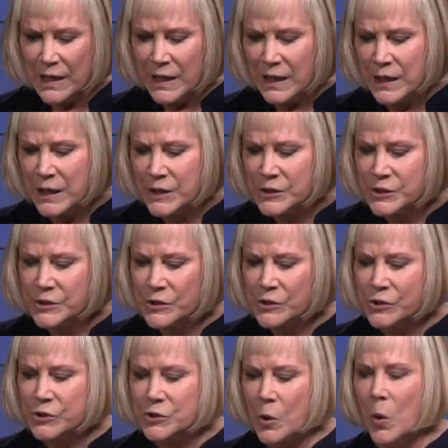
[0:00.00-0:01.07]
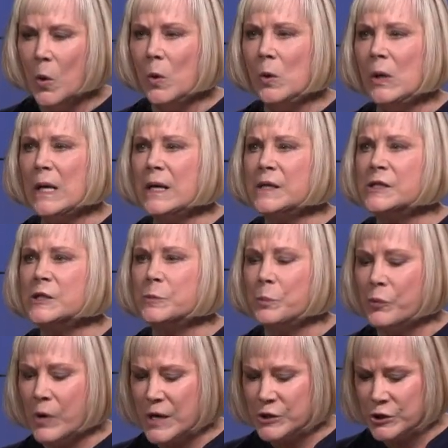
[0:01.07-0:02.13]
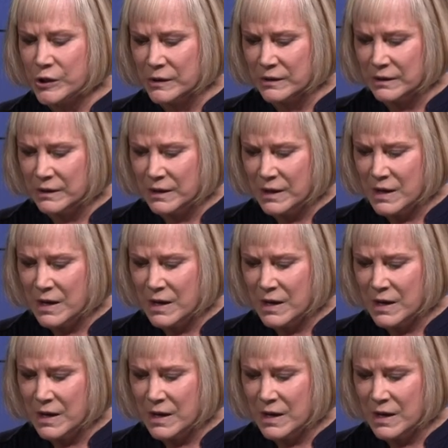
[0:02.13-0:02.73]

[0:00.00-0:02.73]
He is the sole expression